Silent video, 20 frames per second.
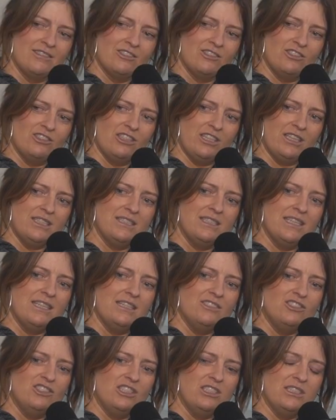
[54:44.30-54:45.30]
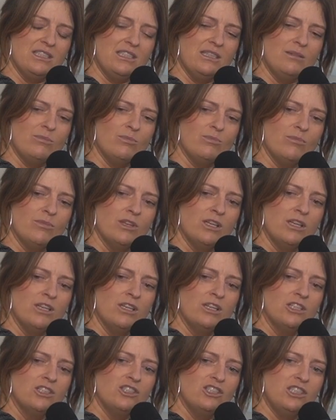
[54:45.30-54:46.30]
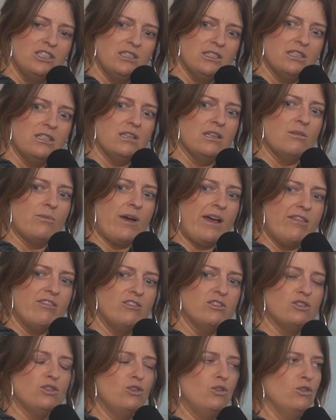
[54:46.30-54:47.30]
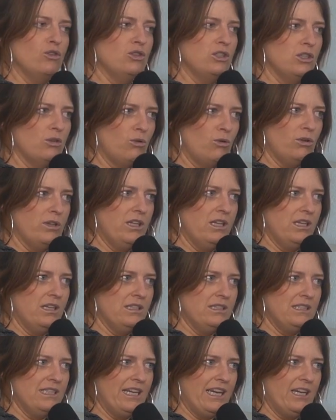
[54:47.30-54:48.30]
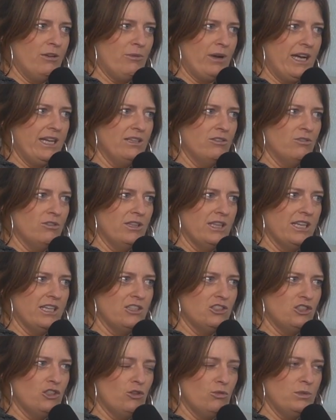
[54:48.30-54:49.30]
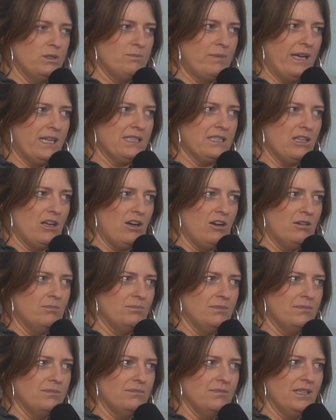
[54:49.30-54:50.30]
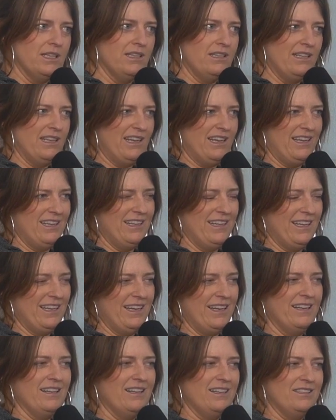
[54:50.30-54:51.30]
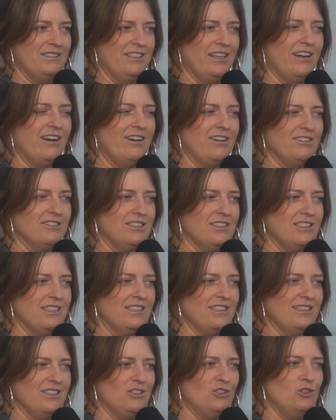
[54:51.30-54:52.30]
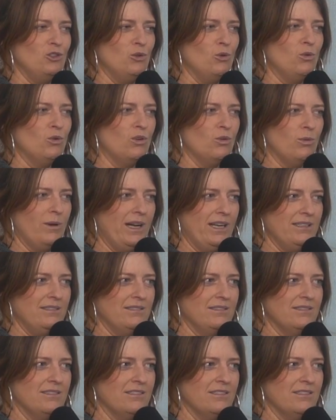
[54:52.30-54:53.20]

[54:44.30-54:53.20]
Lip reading: she is, and she's like the one that's good at all the DIY and all that. She always picks it up, and Alan Carr's like the joke one.